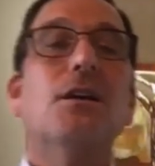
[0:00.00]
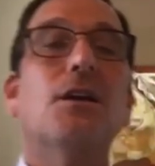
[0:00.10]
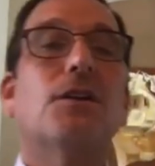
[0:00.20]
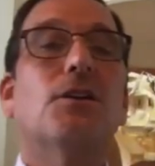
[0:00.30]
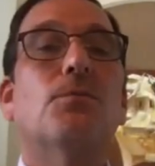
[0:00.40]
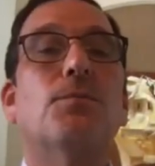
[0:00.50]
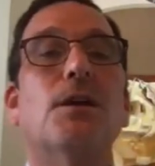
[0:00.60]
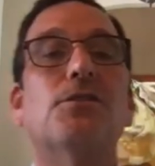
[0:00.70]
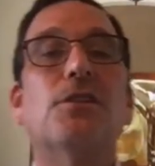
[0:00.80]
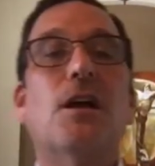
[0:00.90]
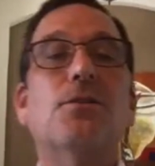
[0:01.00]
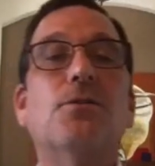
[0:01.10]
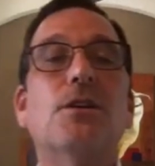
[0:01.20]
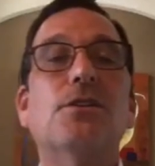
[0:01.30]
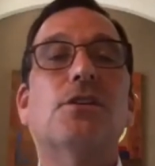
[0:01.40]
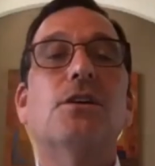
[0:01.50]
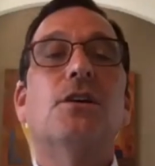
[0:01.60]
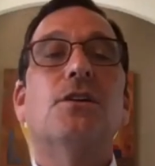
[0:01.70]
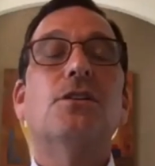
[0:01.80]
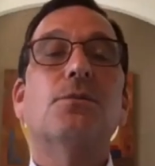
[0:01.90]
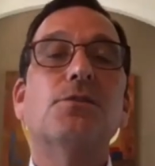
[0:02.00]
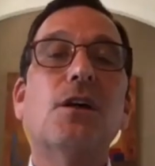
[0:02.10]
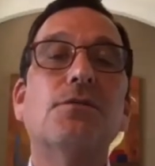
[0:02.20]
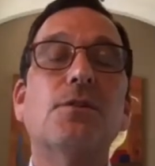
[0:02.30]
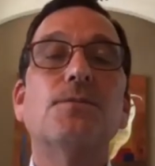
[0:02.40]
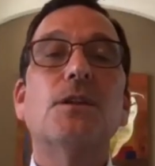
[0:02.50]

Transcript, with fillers: if they don't pay salaries to themselves?